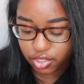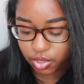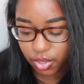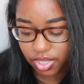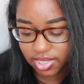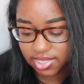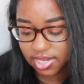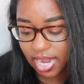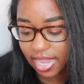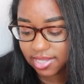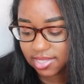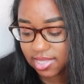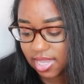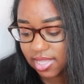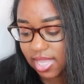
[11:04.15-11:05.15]
So this
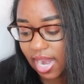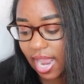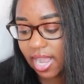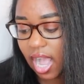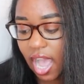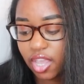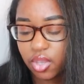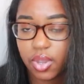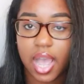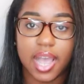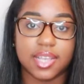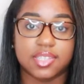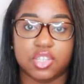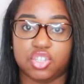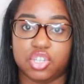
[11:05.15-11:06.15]
next thing that I got, you
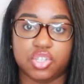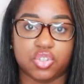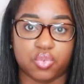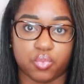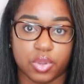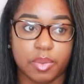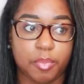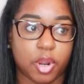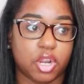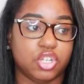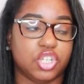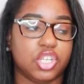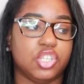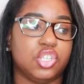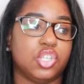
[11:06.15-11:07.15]
guys, is just a repurchase.